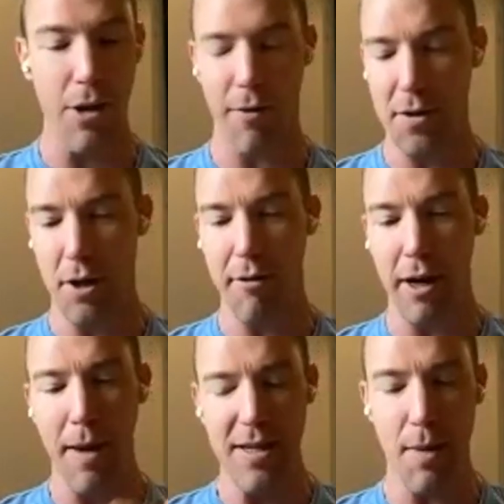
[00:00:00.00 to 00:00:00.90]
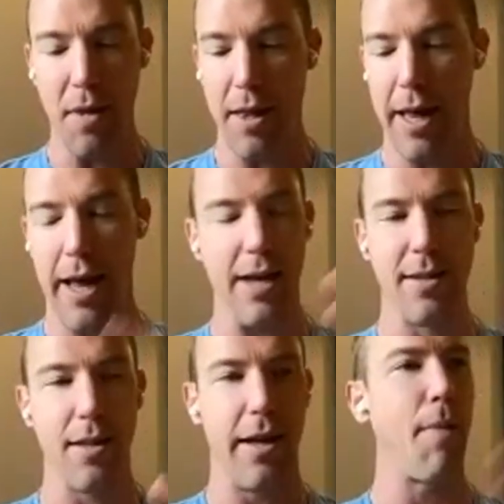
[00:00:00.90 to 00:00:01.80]
either of us going to recommend something
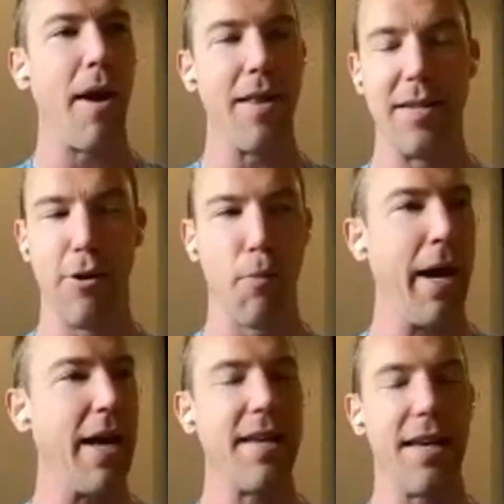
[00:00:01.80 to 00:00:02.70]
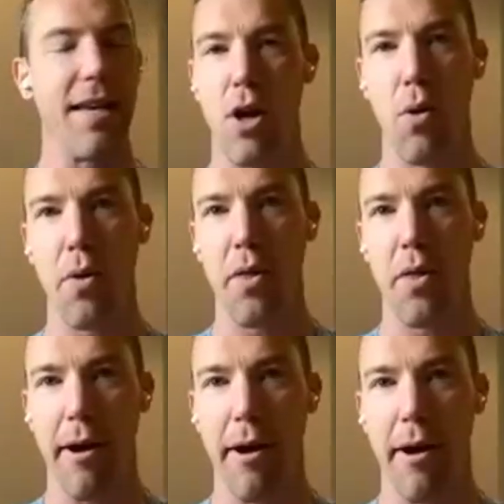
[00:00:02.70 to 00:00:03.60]
that's fly by the seat of their pants, has no
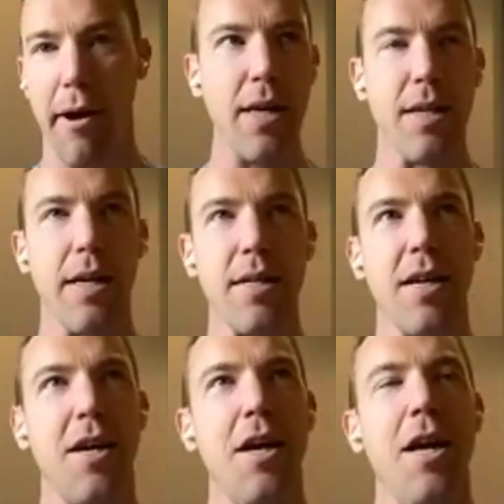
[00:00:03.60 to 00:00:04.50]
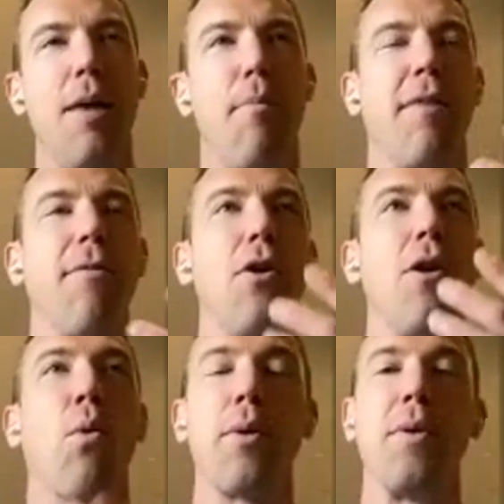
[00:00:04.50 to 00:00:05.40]
theoretical basis.
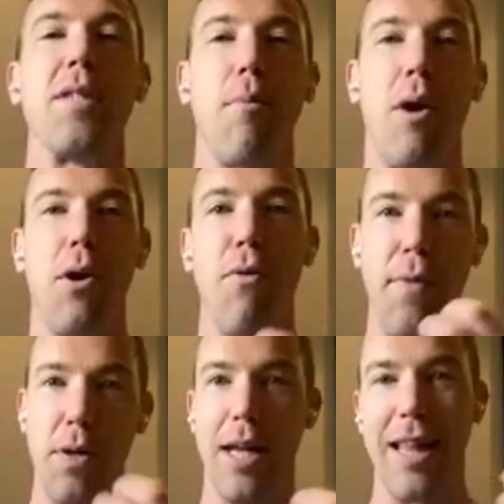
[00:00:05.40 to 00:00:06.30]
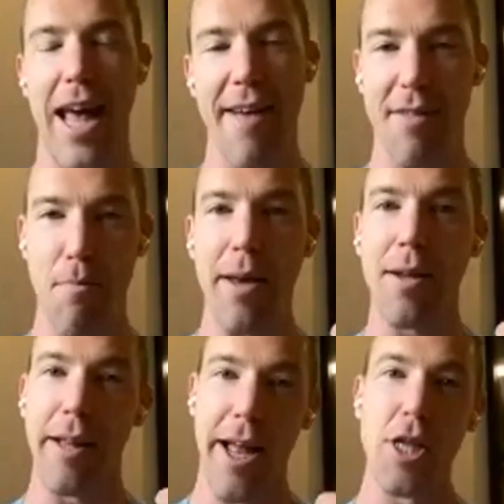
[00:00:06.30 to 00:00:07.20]
But if you're working with someone who feels like they have the
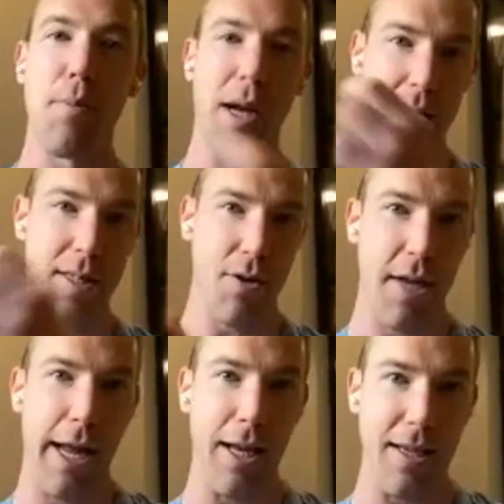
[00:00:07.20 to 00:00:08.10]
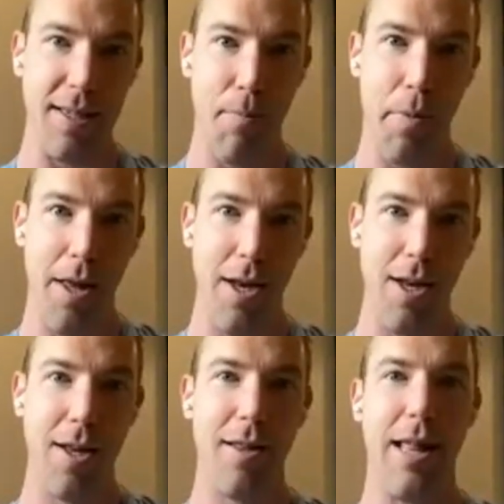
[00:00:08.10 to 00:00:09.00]
mental edge because they're taking
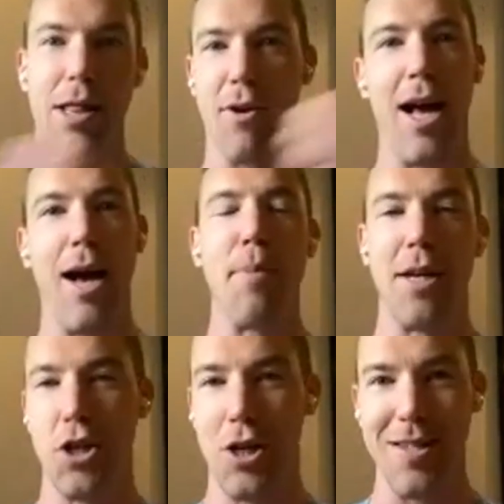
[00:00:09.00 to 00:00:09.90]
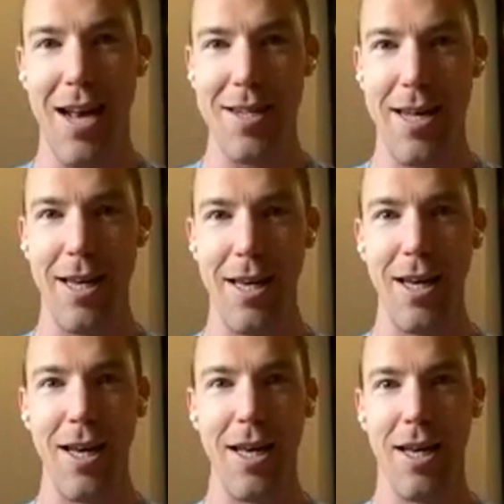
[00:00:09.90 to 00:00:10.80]
something that their competition is not
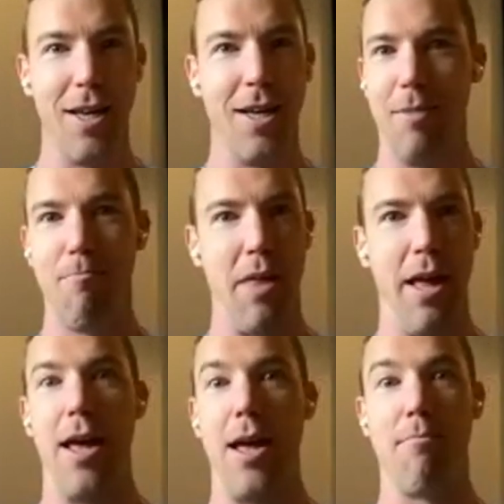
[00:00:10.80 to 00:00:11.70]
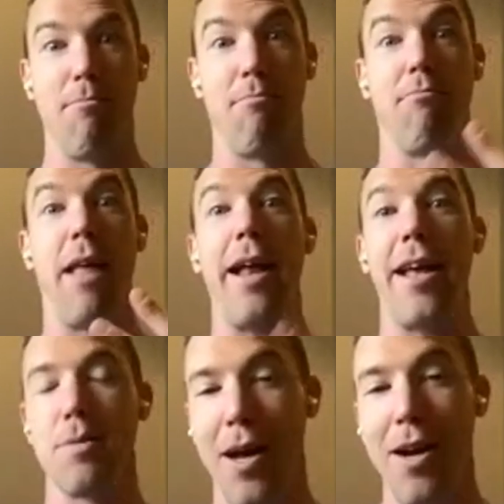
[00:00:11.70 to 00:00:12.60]
taking, then
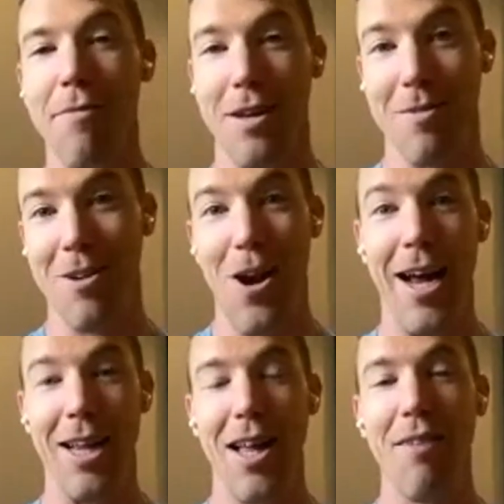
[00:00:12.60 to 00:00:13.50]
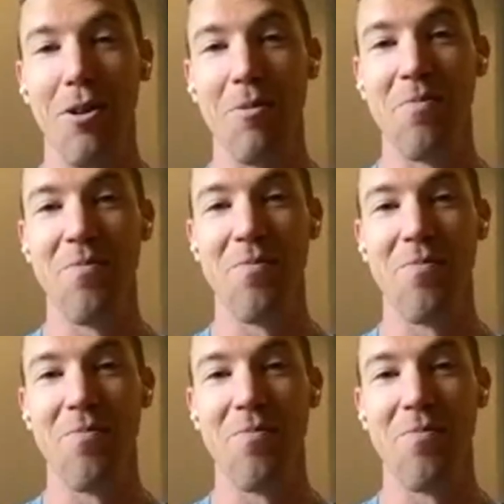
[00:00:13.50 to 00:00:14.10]
that has benefit at a high level.